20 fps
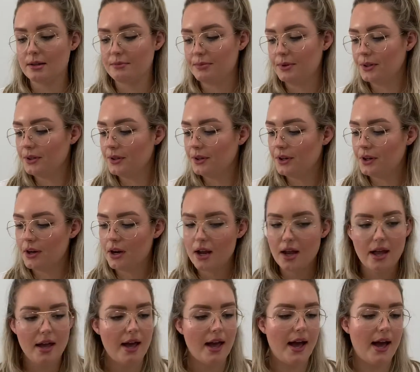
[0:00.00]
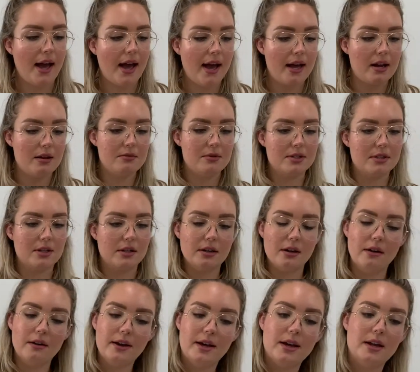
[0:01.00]
blue, and I'm just going to
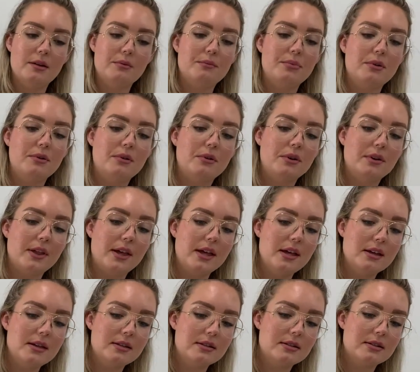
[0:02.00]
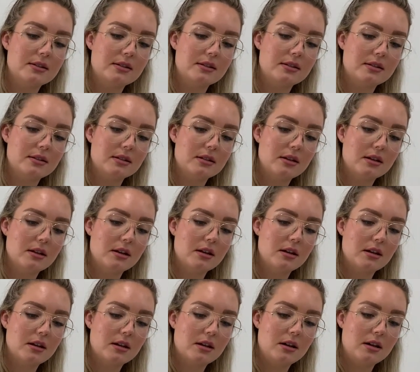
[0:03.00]
go ahead and pour this
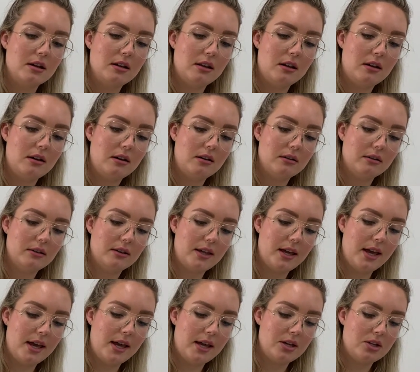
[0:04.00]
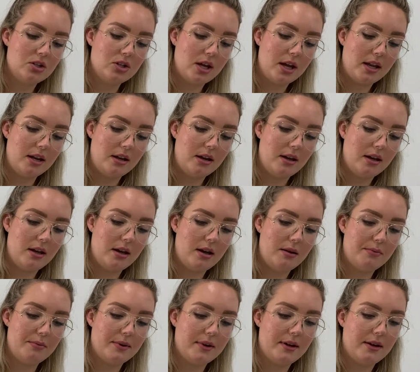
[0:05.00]
along the edge and
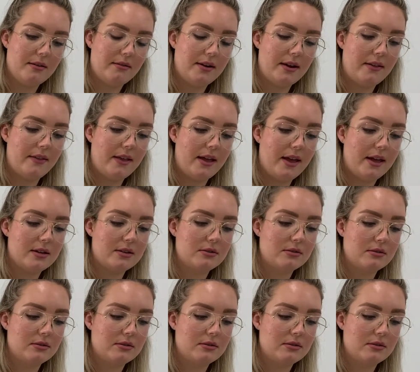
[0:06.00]
up around the handle.